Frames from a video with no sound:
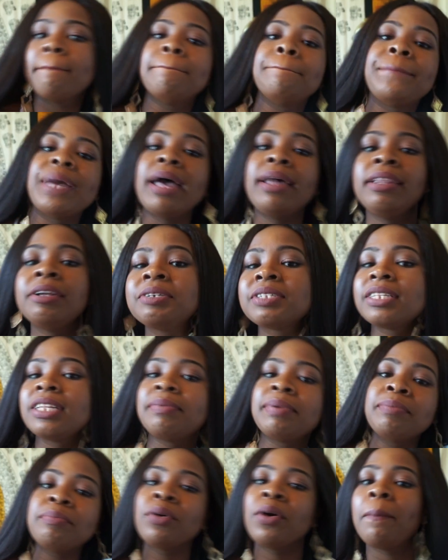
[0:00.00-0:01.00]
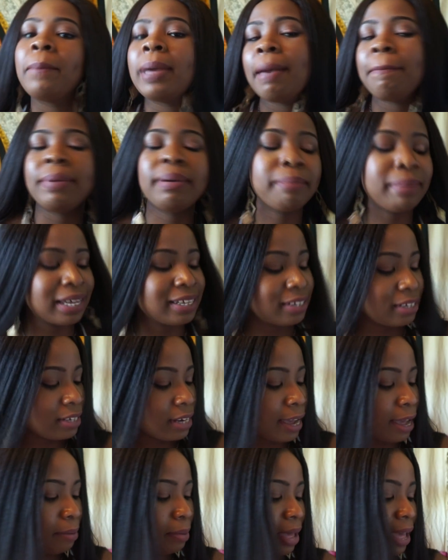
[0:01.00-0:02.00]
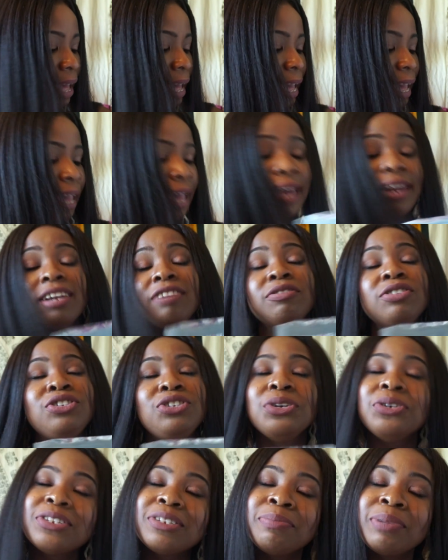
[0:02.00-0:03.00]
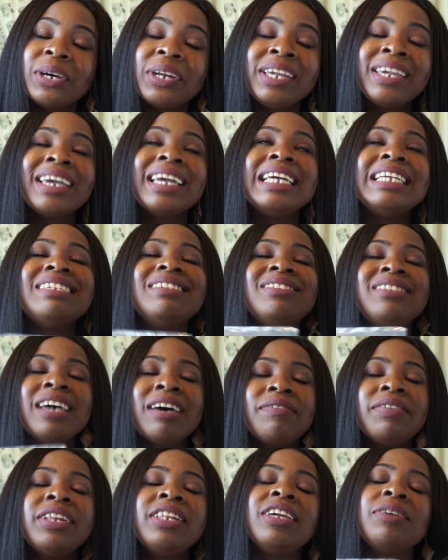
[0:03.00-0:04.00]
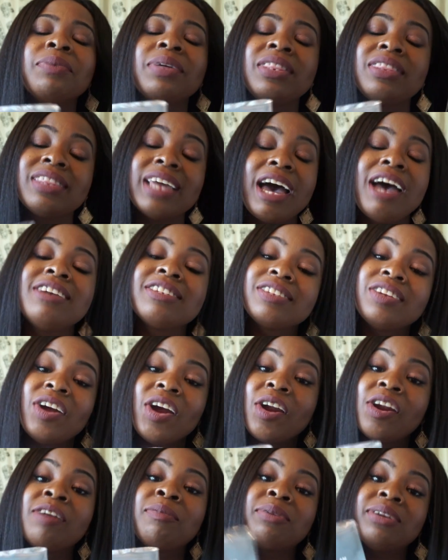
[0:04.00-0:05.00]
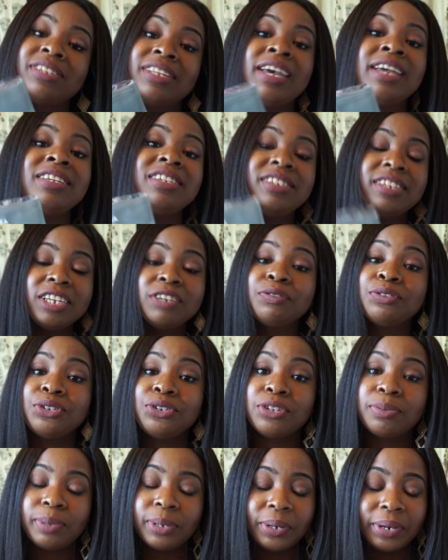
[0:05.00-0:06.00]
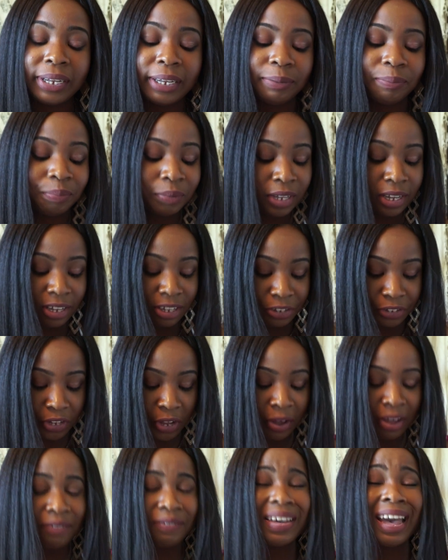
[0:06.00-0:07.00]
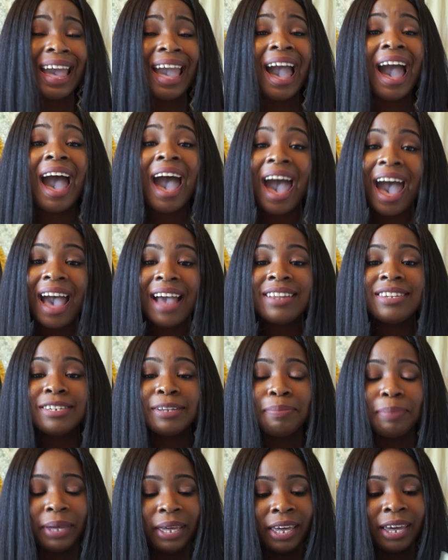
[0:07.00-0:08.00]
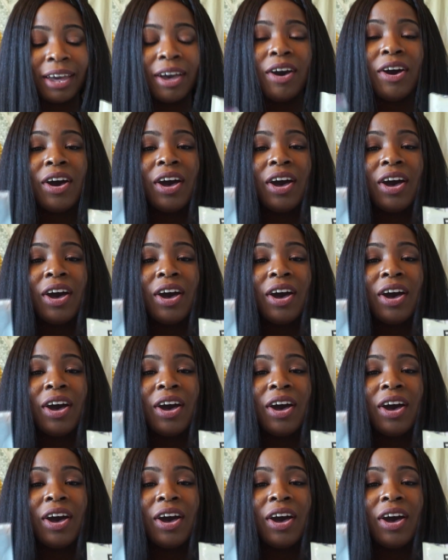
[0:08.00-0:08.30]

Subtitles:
there was a little bit more pep in my step, and it reduced bloating. It definitely 1,100% did reduce bloating. So if I had to pick